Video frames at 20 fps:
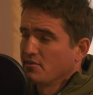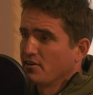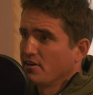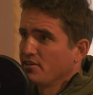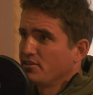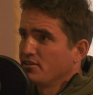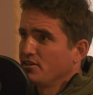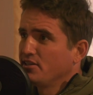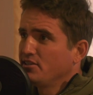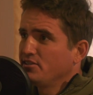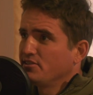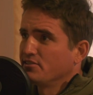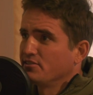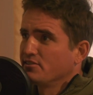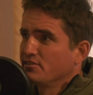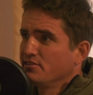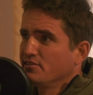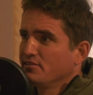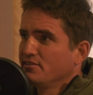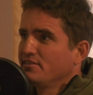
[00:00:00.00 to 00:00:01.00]

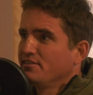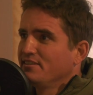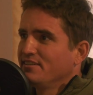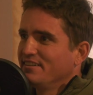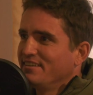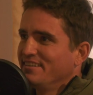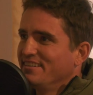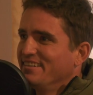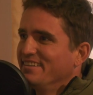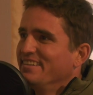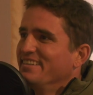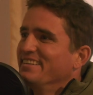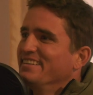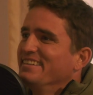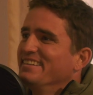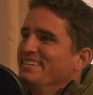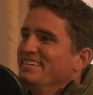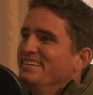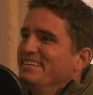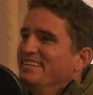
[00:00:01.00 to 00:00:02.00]
congratulations. thank you.
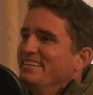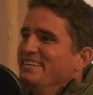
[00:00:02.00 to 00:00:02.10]
After